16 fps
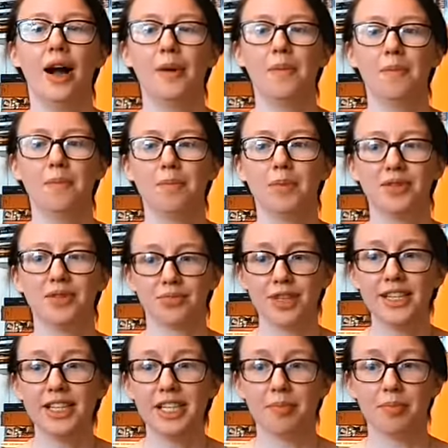present. Um, but
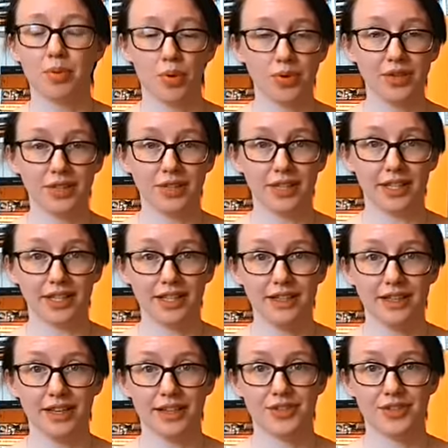really
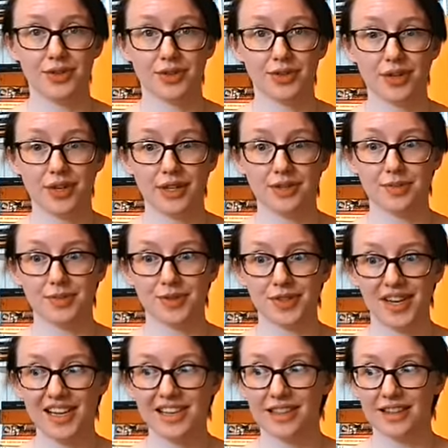importantly, as you're as I'm
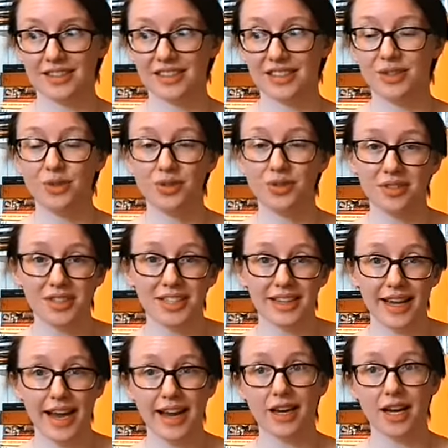saying this, is also to
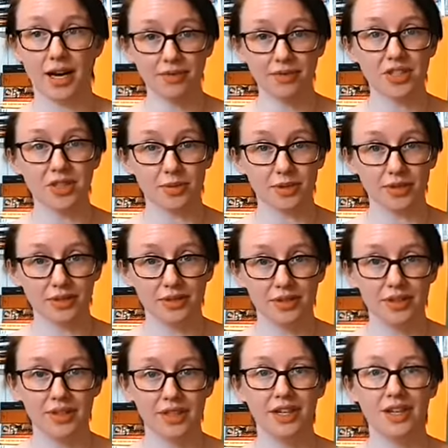get comfortable.
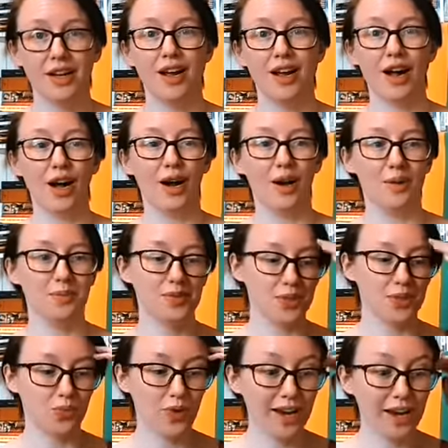Uh,
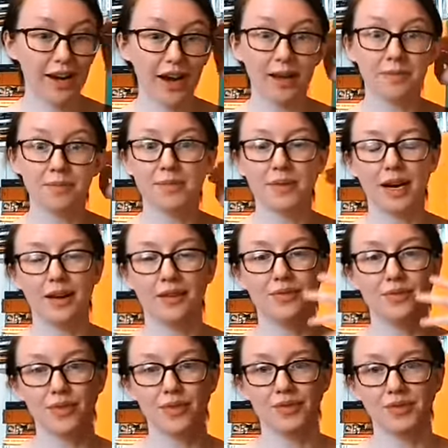so when I'm,
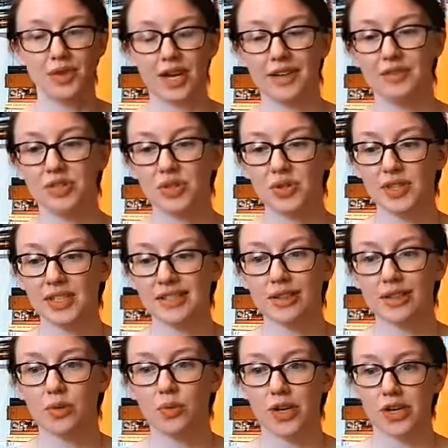I often kind of do
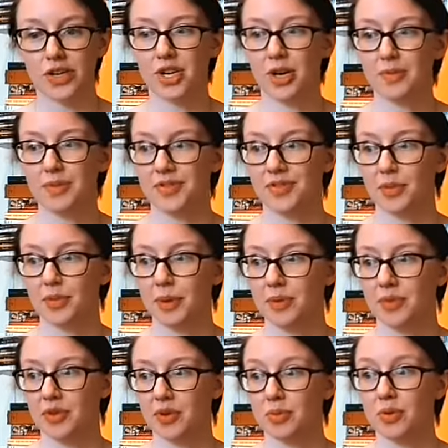these little workshops for
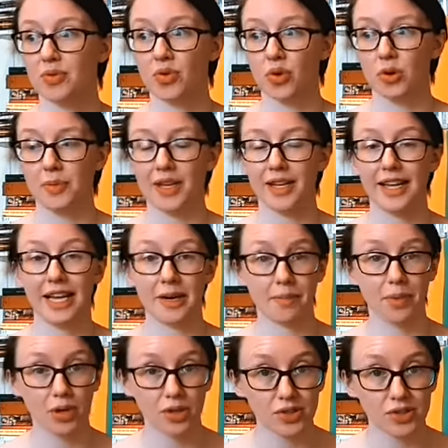people for performing
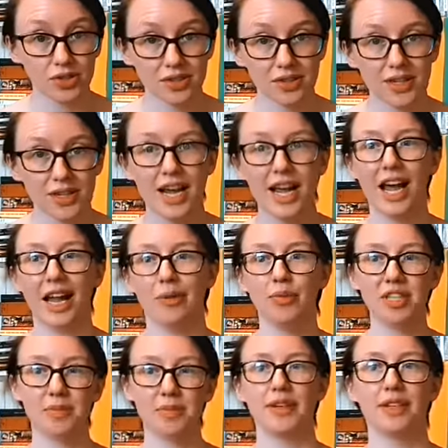in person,
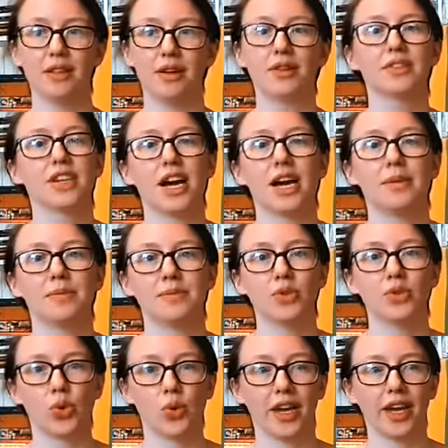and we spend a long
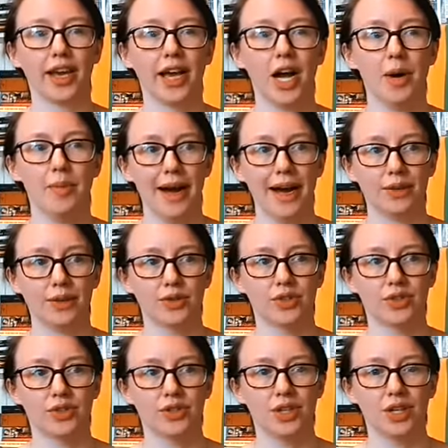time talking
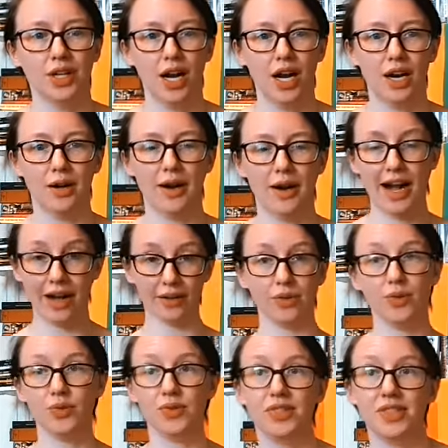about uh,
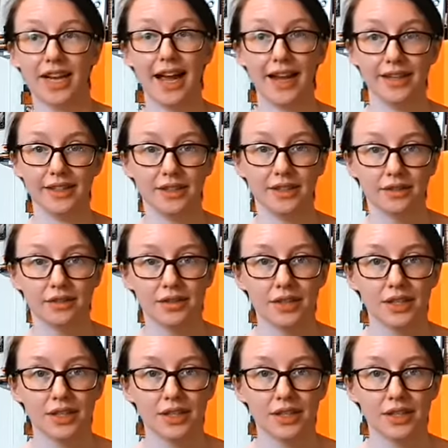how you stand.